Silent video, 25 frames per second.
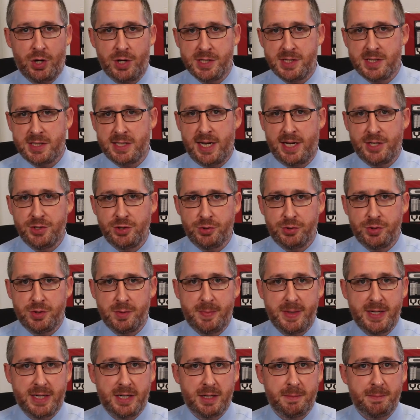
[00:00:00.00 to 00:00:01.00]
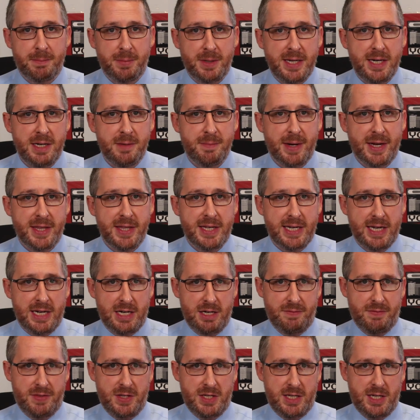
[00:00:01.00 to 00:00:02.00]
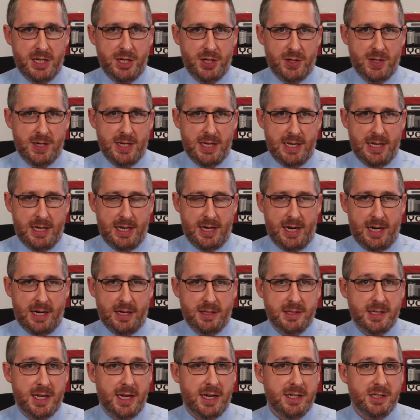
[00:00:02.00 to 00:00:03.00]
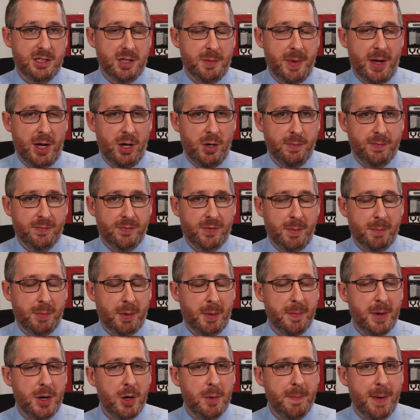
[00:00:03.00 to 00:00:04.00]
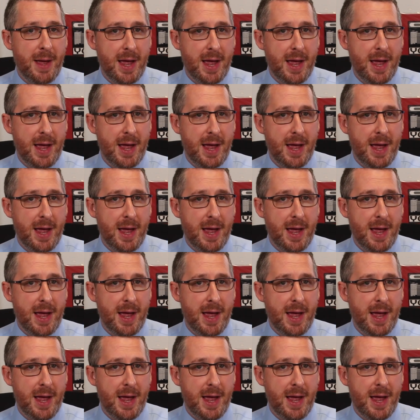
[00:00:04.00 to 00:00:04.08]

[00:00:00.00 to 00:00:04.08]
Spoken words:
on schedule to be completed by the end of the year, and it's getting some help from Premier